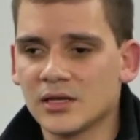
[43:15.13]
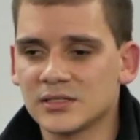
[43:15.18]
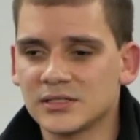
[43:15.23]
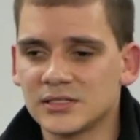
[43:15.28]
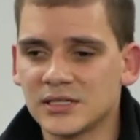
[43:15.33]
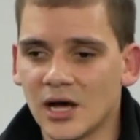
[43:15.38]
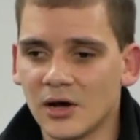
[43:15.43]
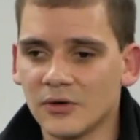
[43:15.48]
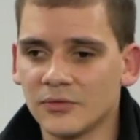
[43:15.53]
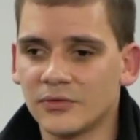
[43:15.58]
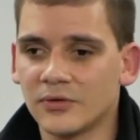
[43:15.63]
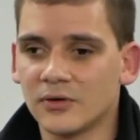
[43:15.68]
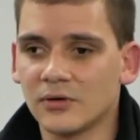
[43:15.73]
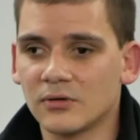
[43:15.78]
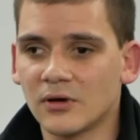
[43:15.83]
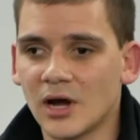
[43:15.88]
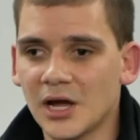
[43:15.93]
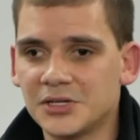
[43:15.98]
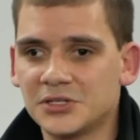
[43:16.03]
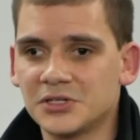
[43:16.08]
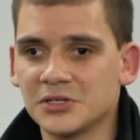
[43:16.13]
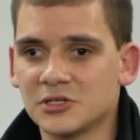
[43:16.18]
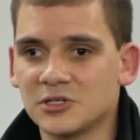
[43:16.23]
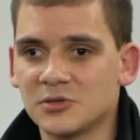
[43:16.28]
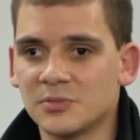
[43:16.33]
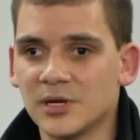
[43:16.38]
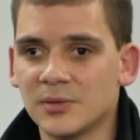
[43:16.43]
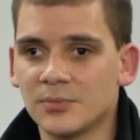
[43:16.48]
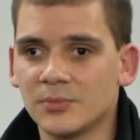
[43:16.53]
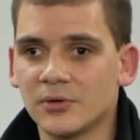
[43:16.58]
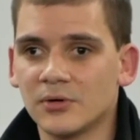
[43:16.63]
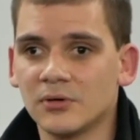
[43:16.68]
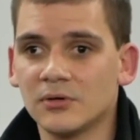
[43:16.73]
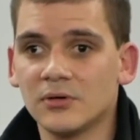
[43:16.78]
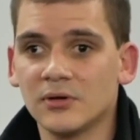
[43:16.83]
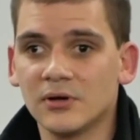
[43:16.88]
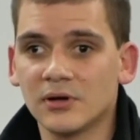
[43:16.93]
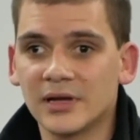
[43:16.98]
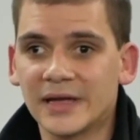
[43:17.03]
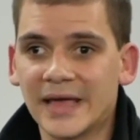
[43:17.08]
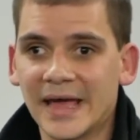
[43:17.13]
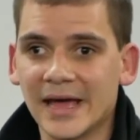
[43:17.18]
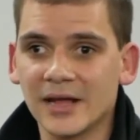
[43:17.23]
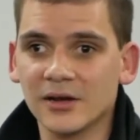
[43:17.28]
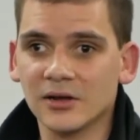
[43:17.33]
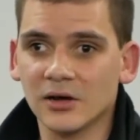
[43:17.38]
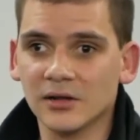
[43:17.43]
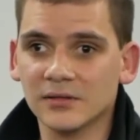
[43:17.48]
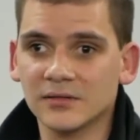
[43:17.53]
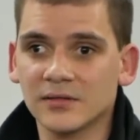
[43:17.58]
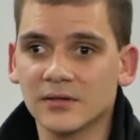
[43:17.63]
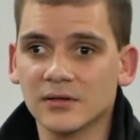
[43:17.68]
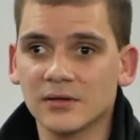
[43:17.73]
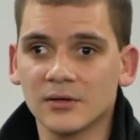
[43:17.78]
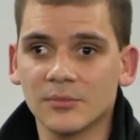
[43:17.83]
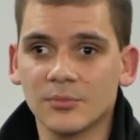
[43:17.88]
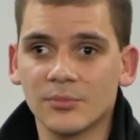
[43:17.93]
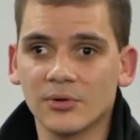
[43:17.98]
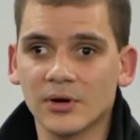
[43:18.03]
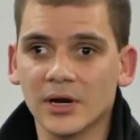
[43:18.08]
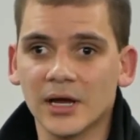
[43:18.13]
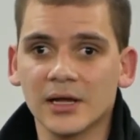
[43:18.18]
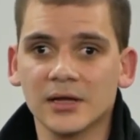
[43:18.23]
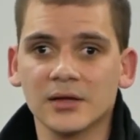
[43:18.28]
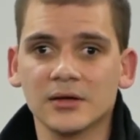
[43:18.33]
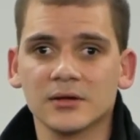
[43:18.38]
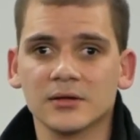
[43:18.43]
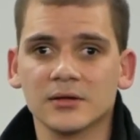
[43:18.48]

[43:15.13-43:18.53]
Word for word: Self righteous people cannot pray.